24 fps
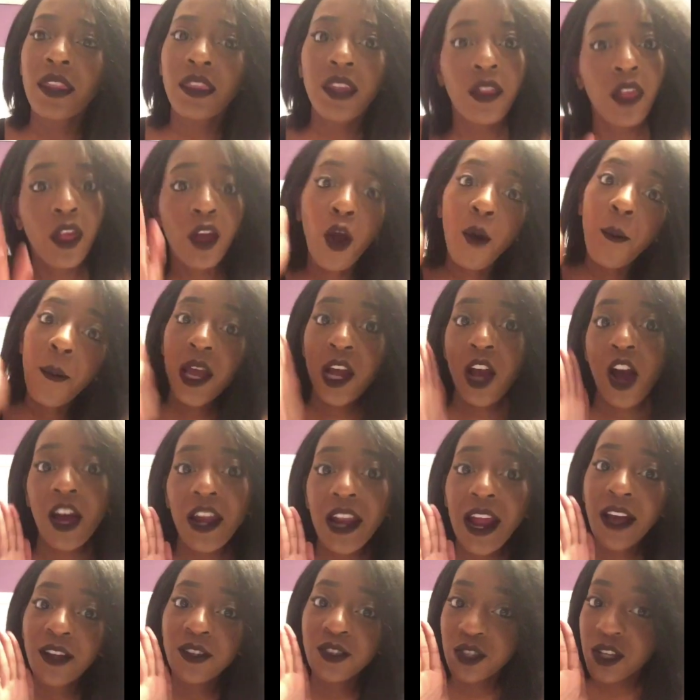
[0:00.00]
They're like, oh my
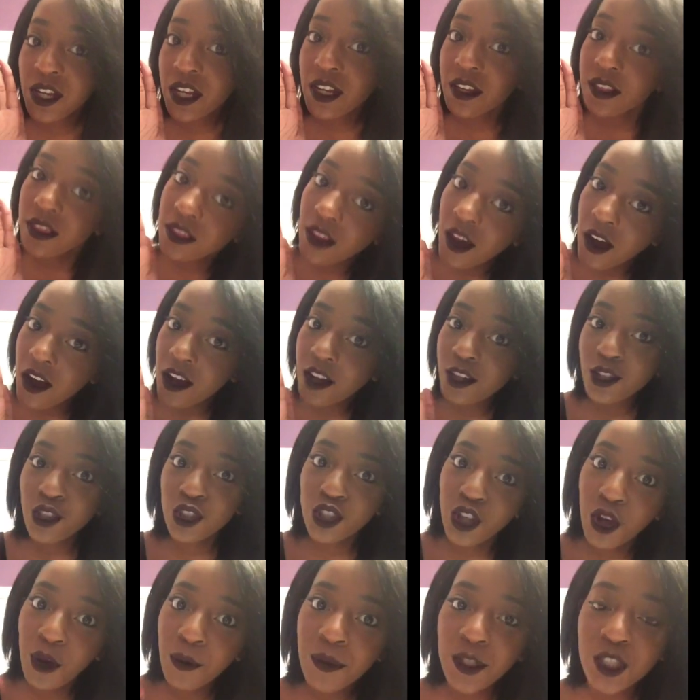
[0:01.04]
god, how'd you get a thong?
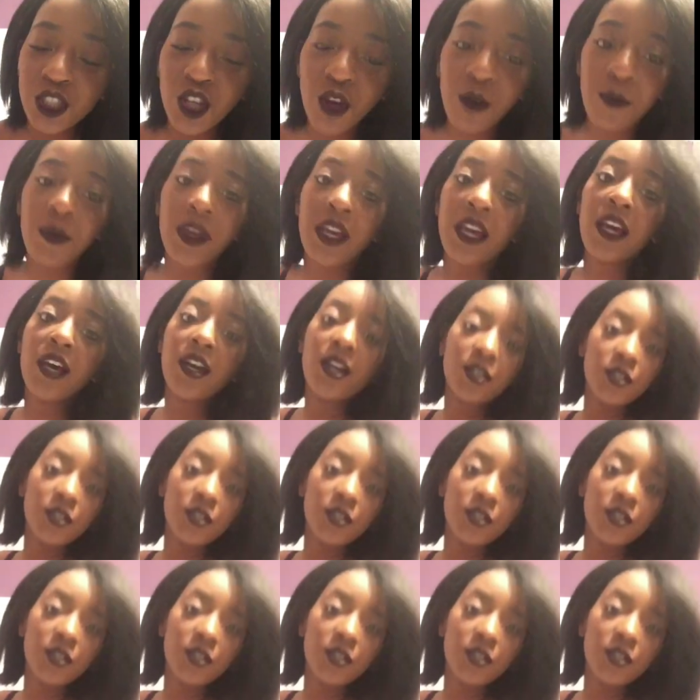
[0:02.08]
Show me, show me.